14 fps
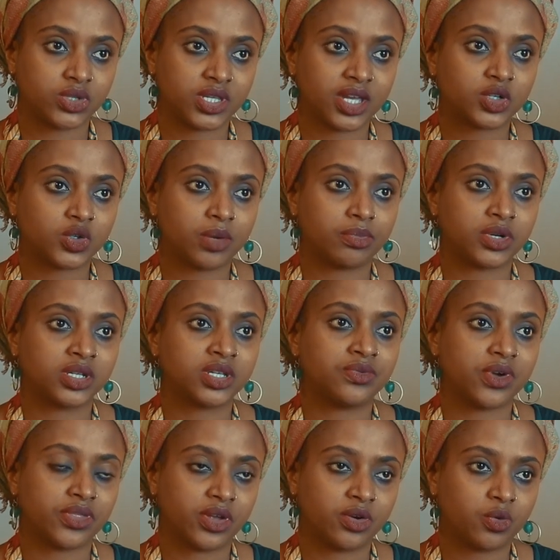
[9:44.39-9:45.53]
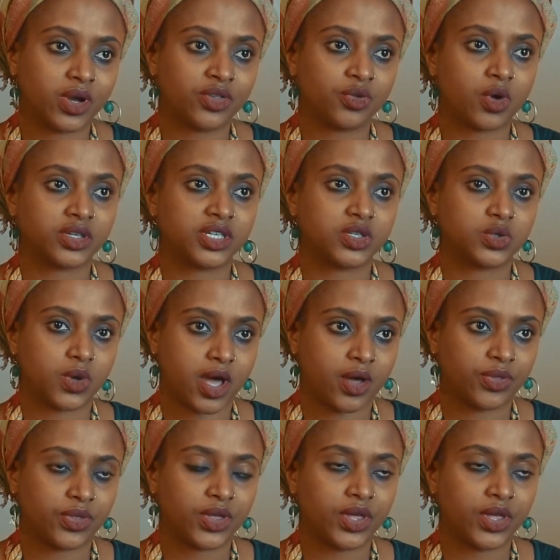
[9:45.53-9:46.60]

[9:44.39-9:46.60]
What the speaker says: sexual and productive health and rights to access to health.